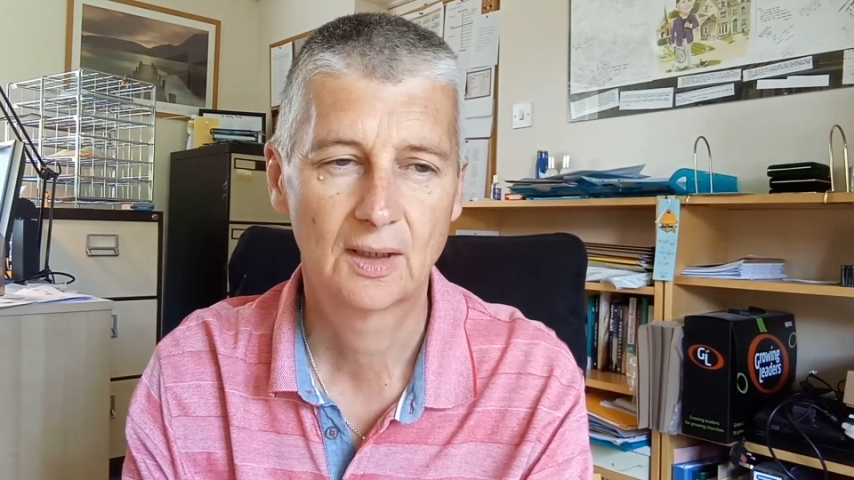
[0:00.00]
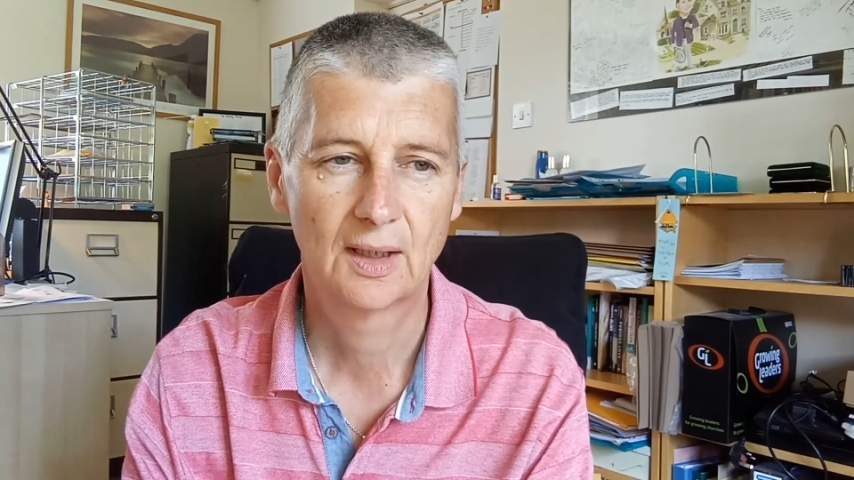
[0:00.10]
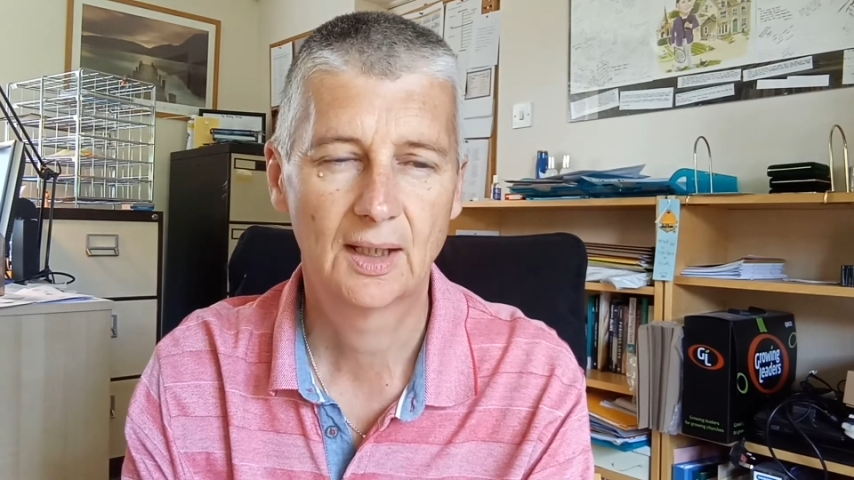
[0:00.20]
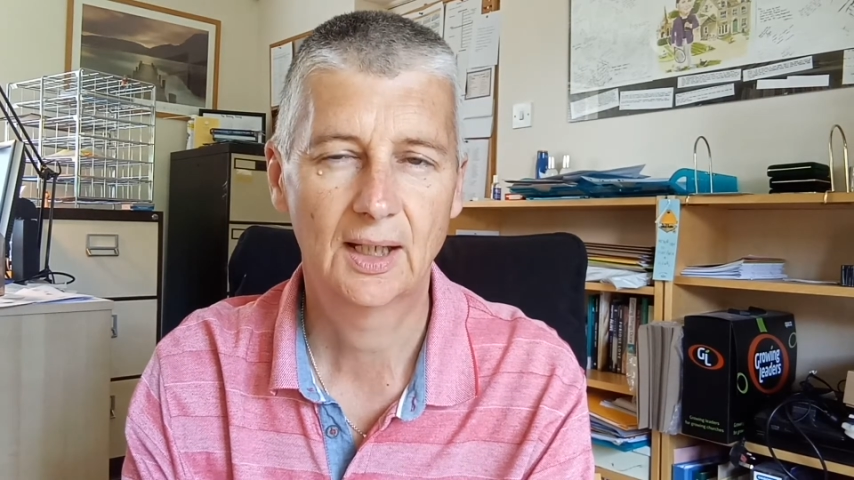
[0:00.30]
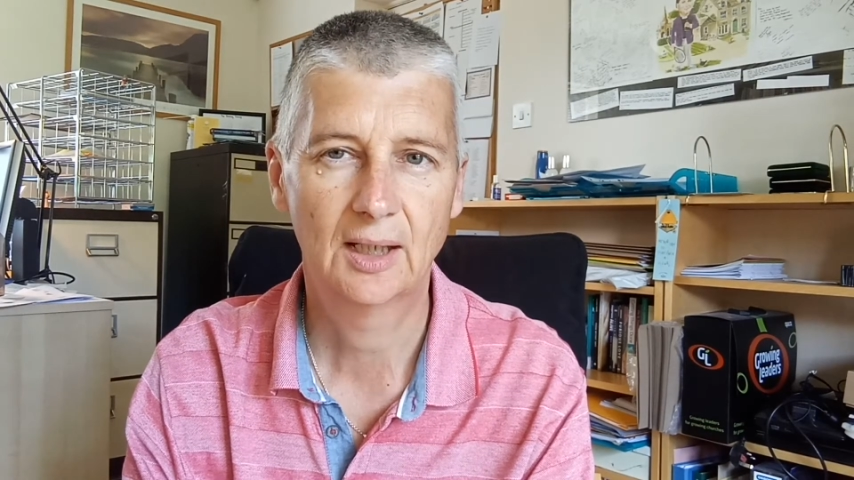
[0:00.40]

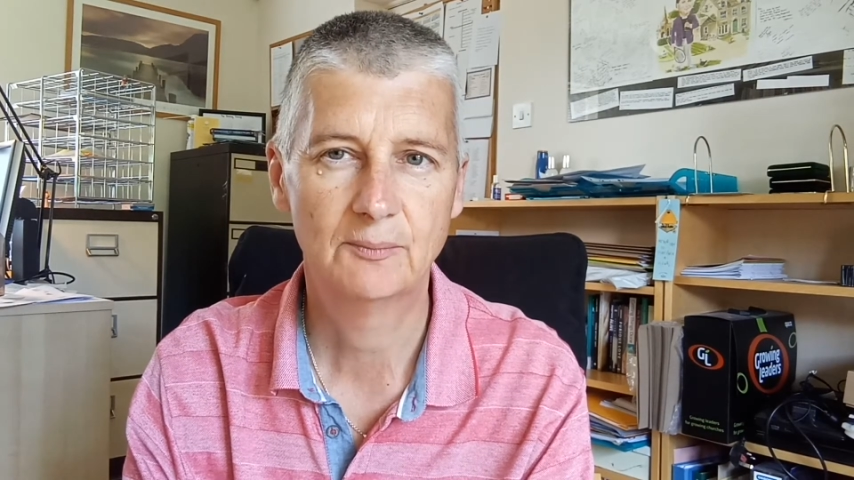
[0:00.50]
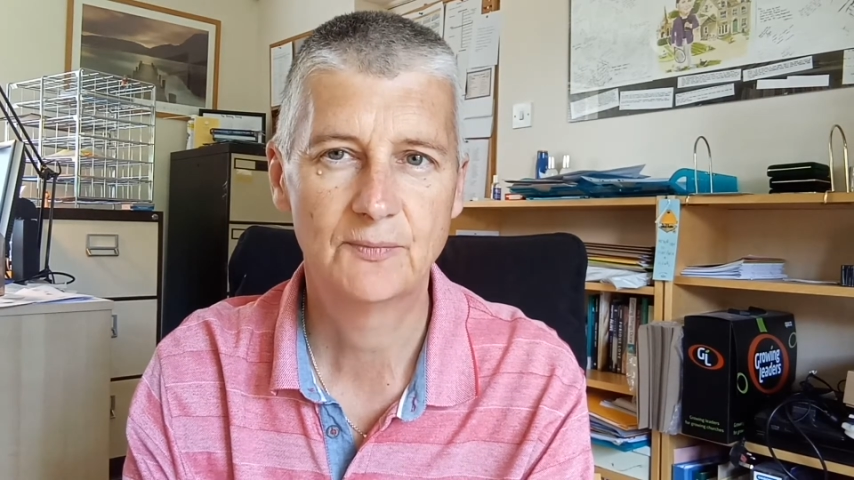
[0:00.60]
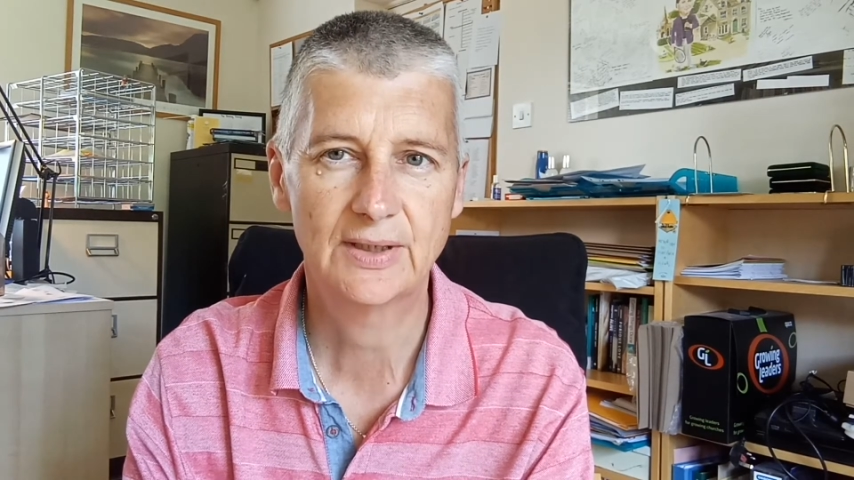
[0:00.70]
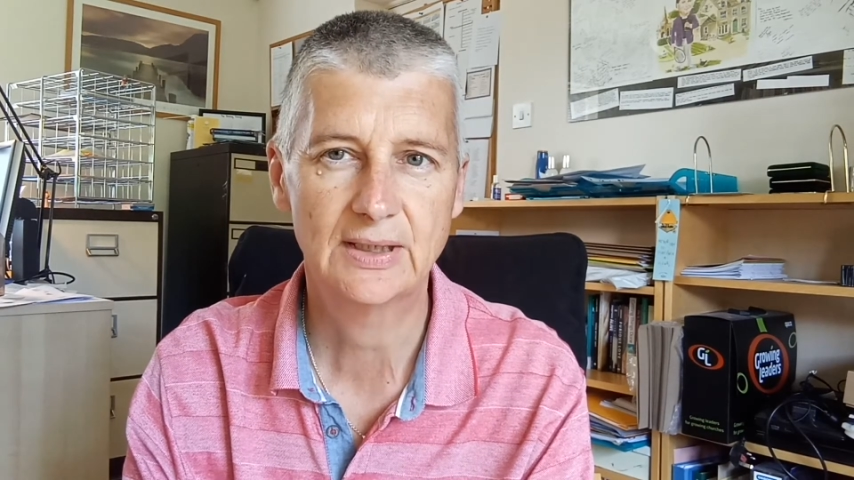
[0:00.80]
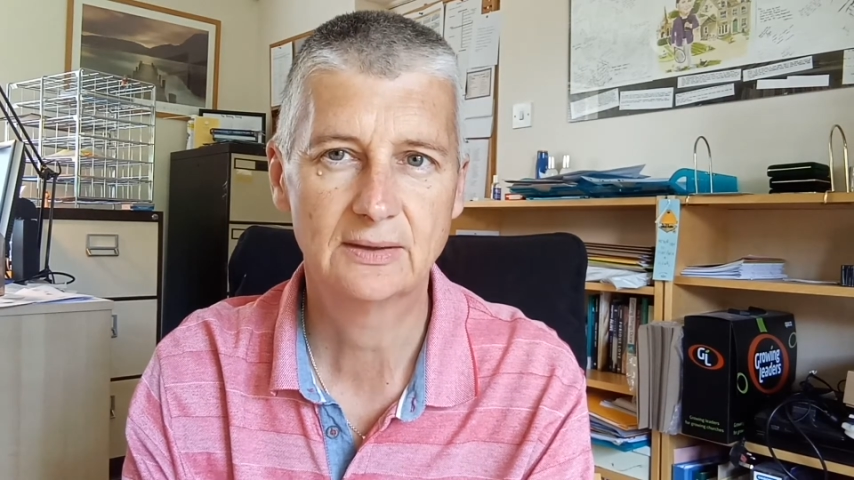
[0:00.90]

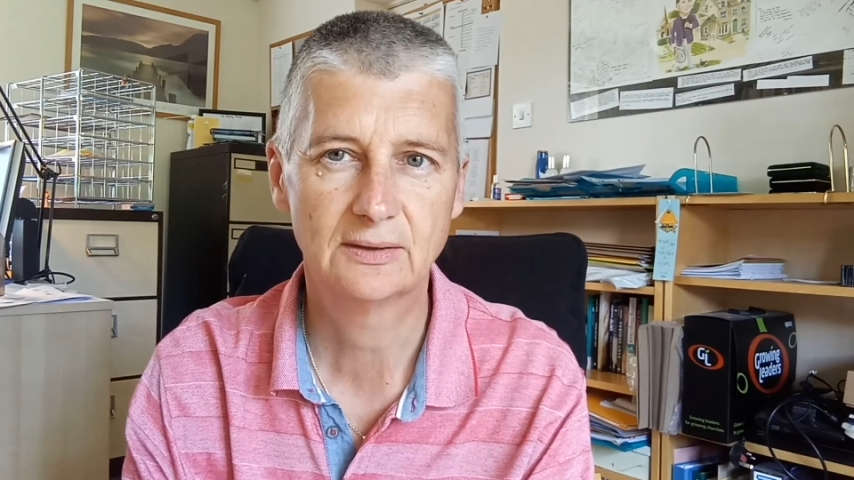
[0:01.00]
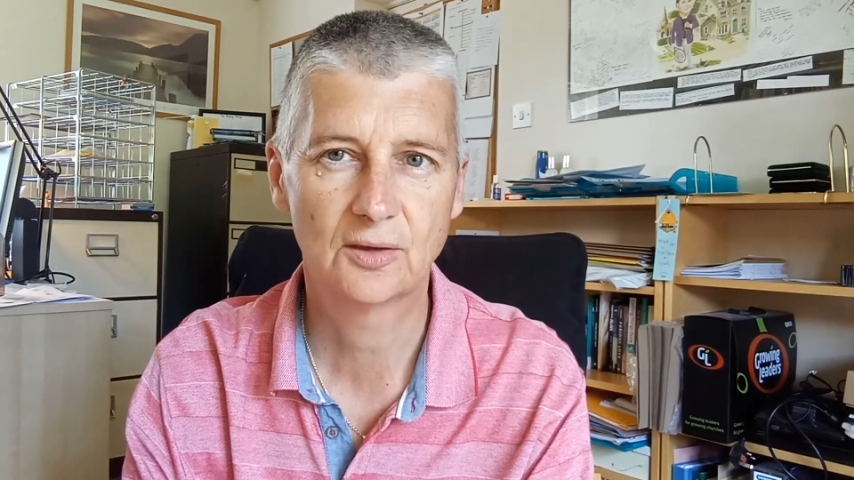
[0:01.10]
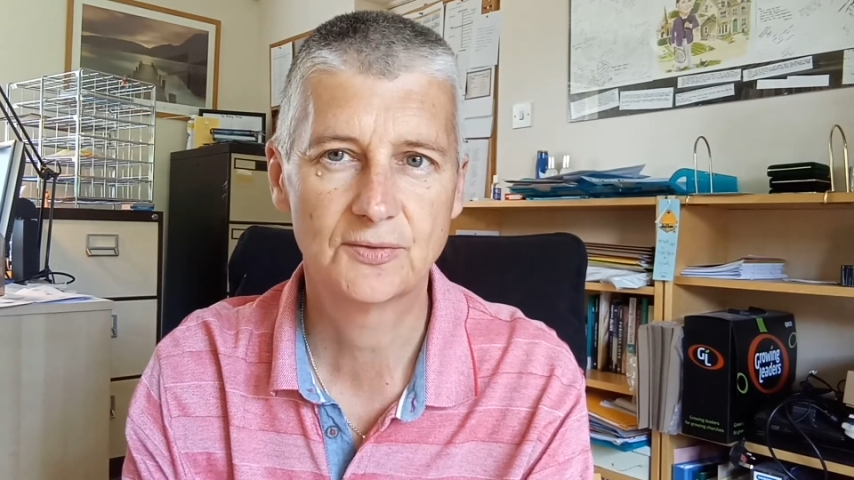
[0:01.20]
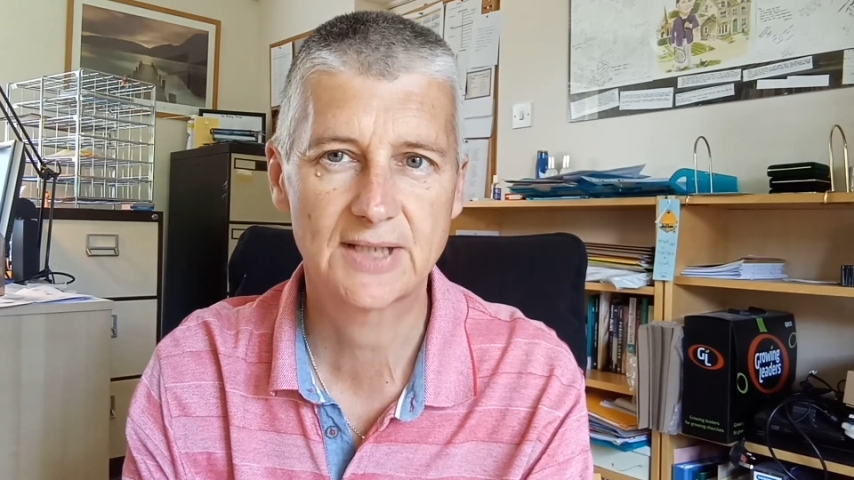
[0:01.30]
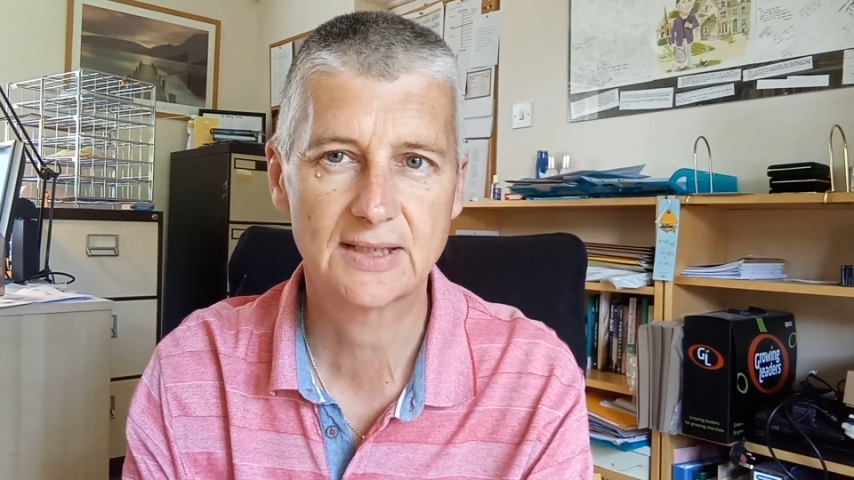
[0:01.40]
The
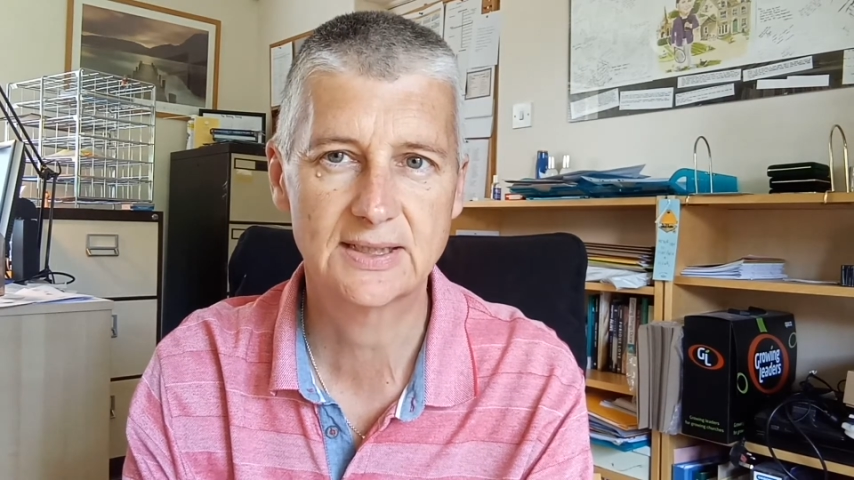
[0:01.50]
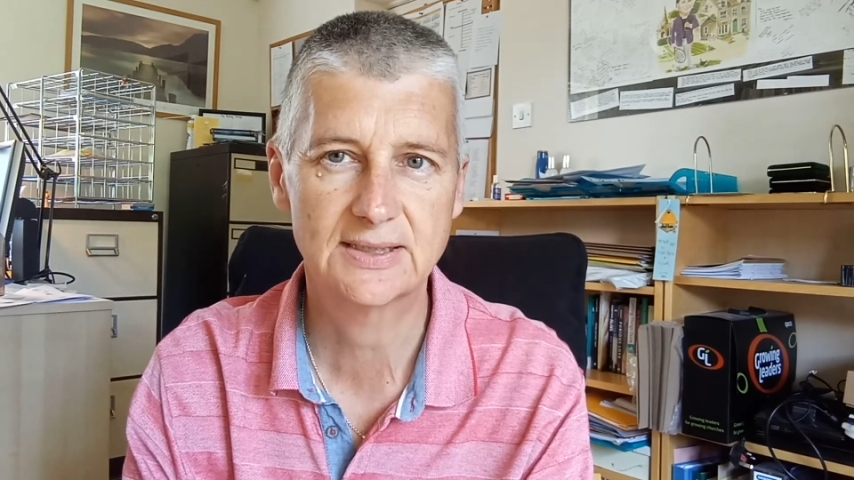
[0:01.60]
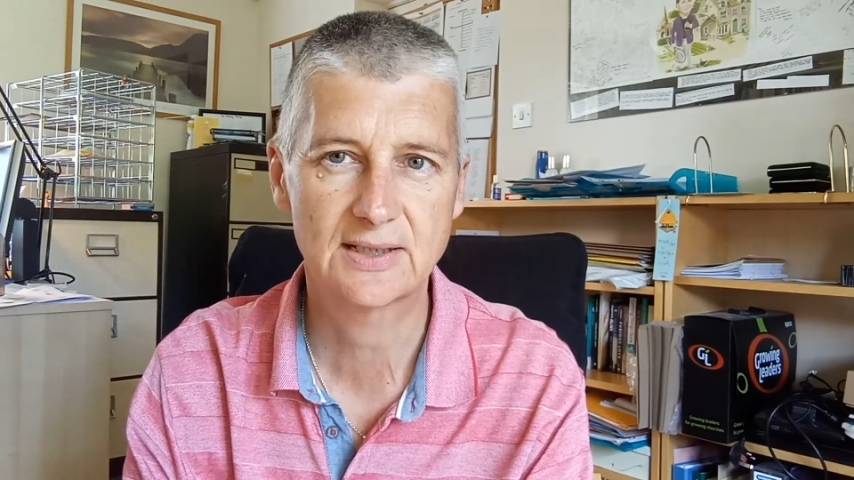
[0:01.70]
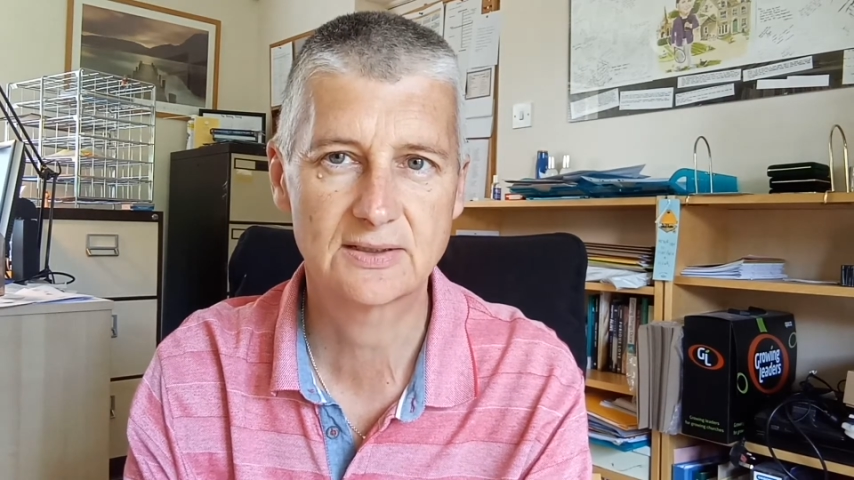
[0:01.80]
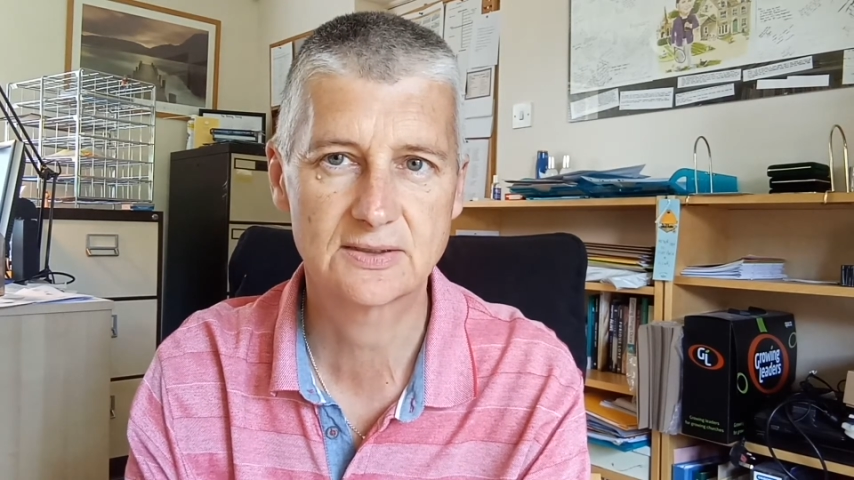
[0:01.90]
contact details,